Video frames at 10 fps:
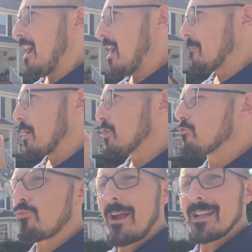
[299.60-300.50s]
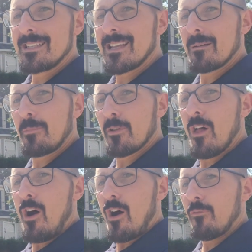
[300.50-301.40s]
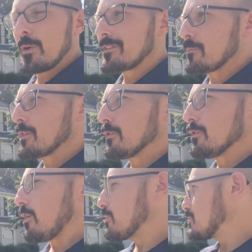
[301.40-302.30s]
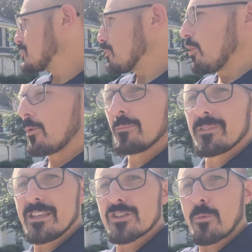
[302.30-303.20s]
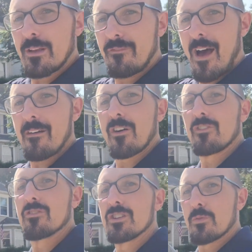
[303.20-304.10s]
a great example of what some of the larger homes, these 2,500,